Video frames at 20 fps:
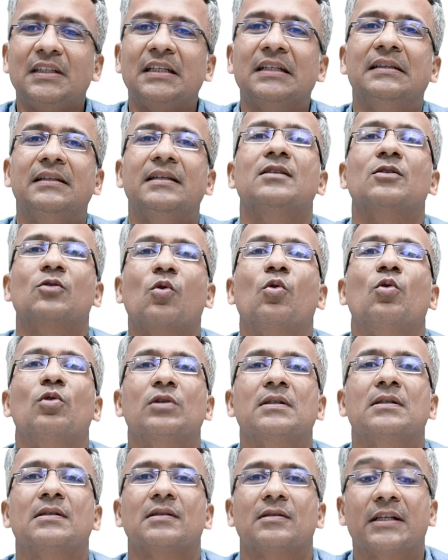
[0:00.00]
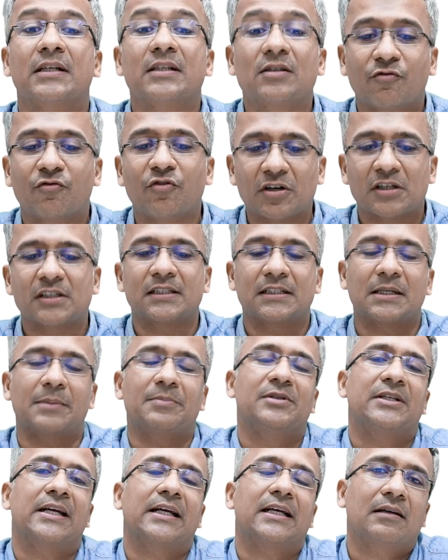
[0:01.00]
this course, this first
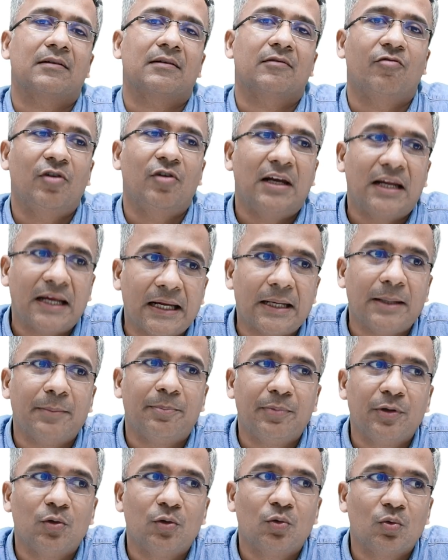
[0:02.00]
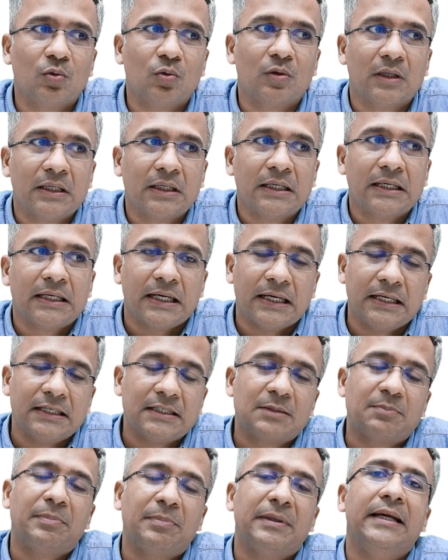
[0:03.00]
subject will help you in
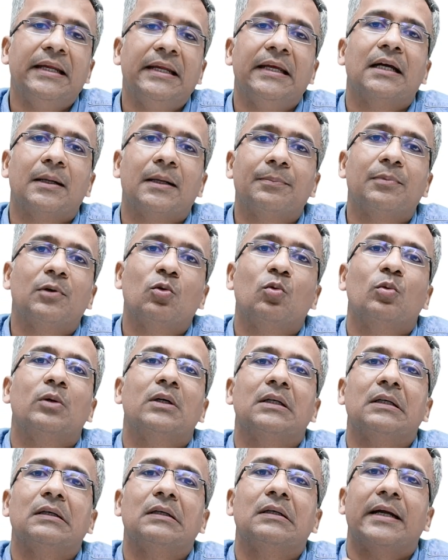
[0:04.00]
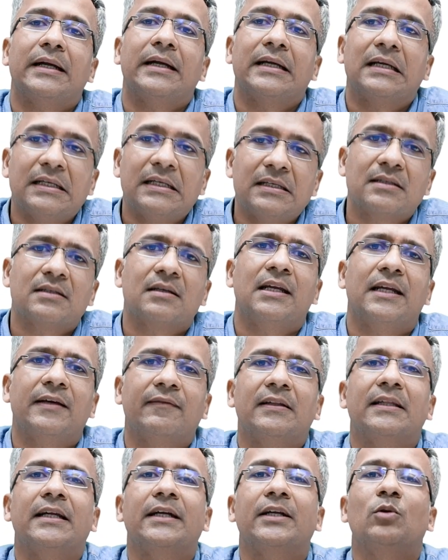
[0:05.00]
speeding up to at least a
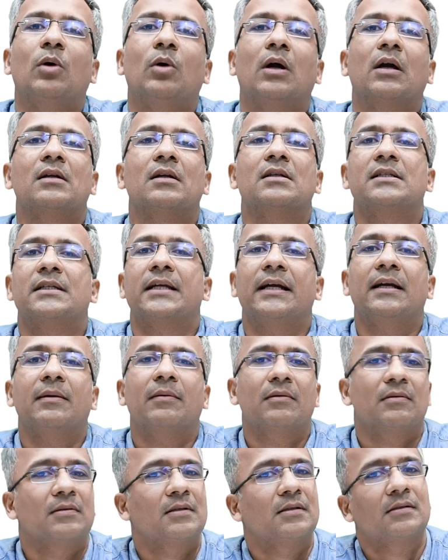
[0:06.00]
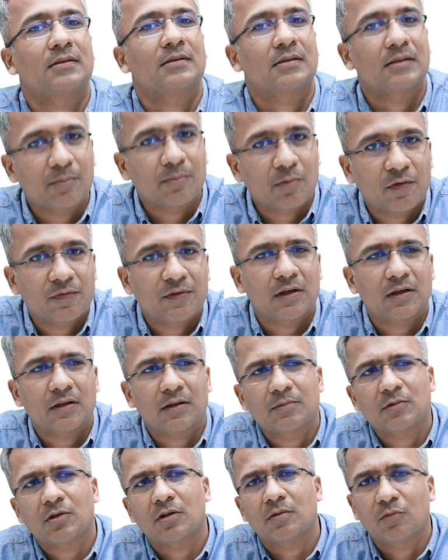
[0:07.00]
level that you understand some of the
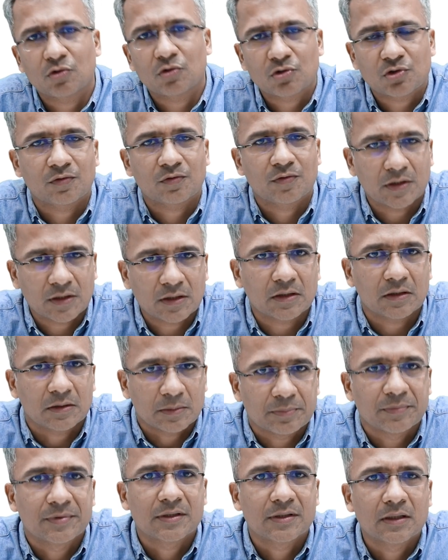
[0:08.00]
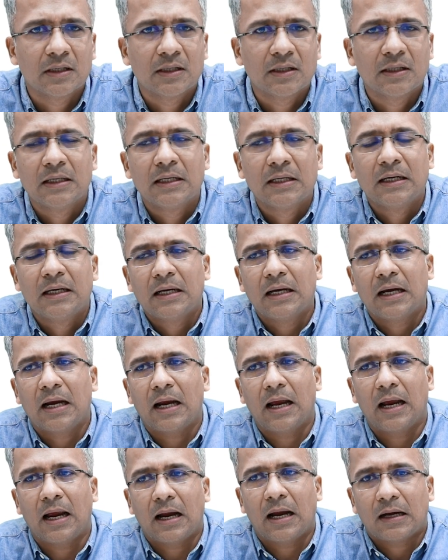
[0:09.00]
terms or most of the terms
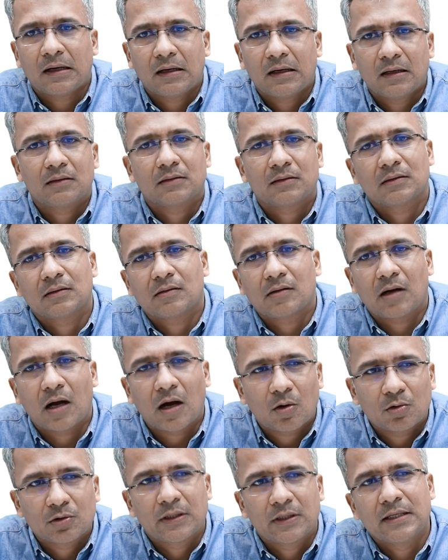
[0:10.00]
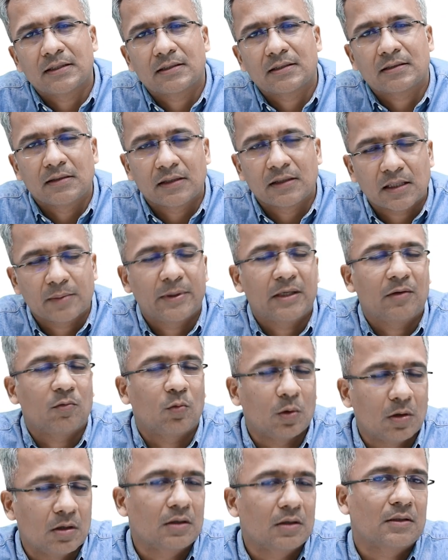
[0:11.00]
and how things little bit
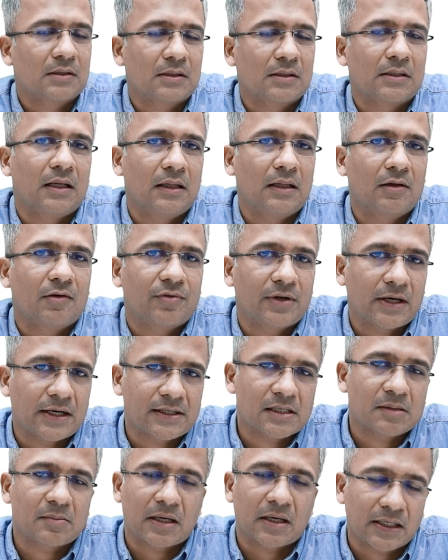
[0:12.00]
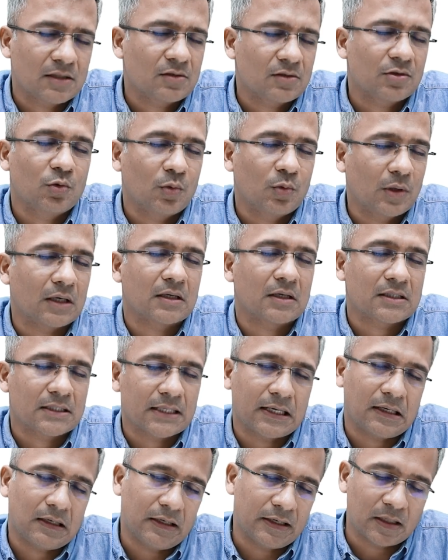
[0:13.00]
works in the financial market. So you will
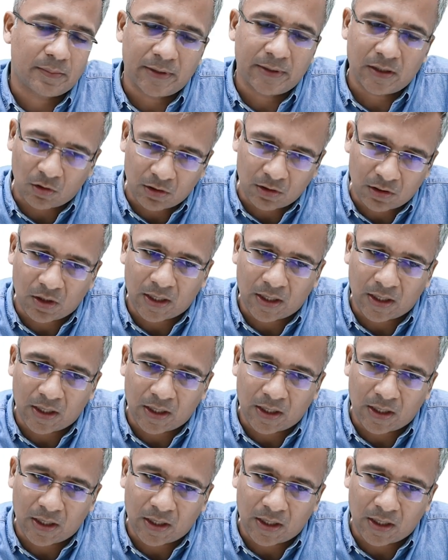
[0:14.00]
understand a little bit on